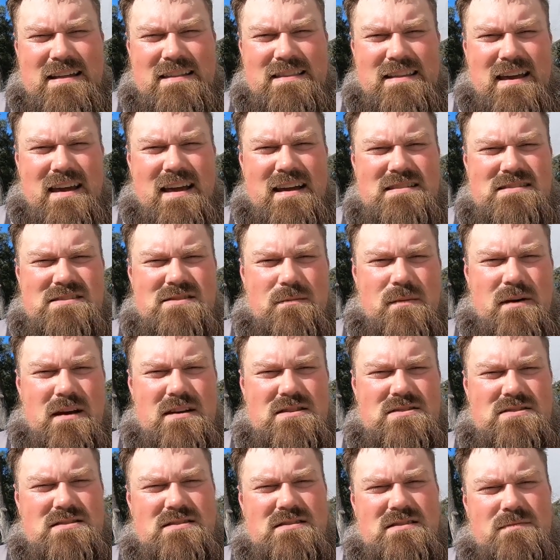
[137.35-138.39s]
Thank you guys so
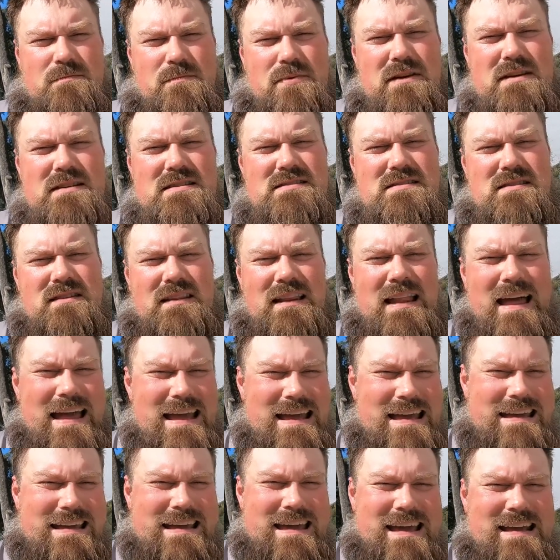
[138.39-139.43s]
much. Please
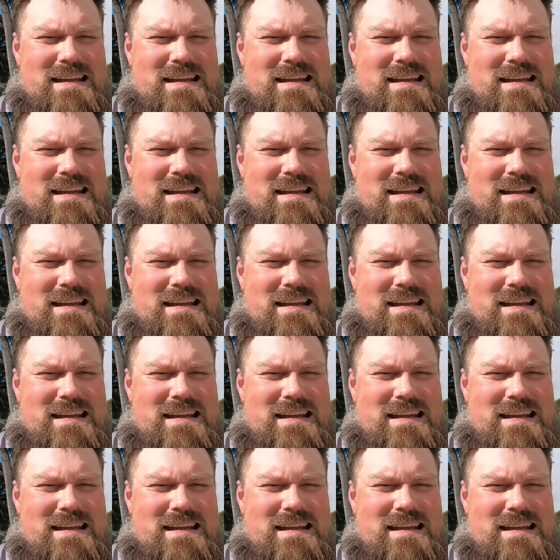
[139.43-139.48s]
like